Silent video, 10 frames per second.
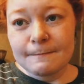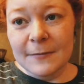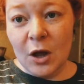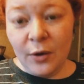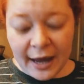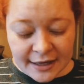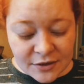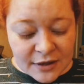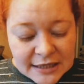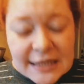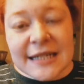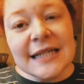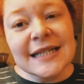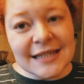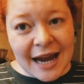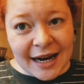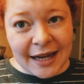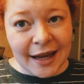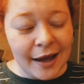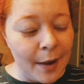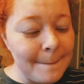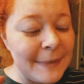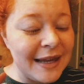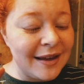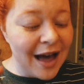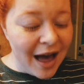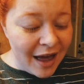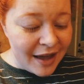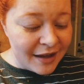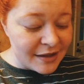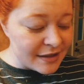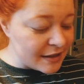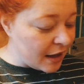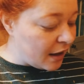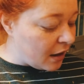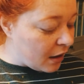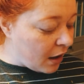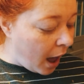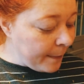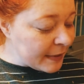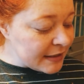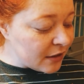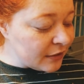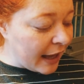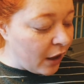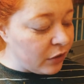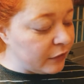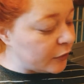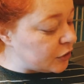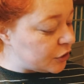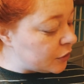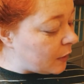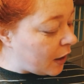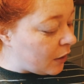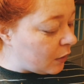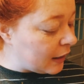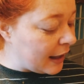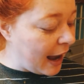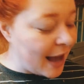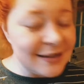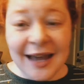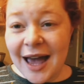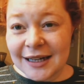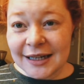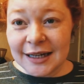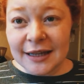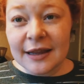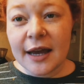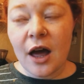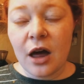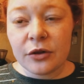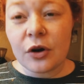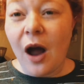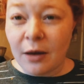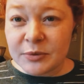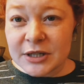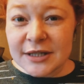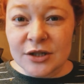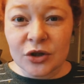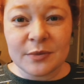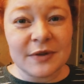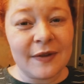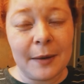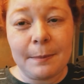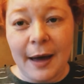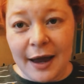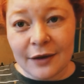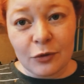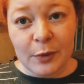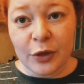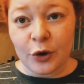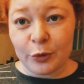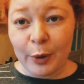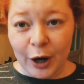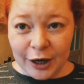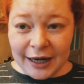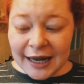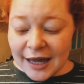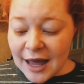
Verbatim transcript: Okay, so this is exciting because up until now, the Vertuo hasn't had any like other options in terms of like buying from a third party.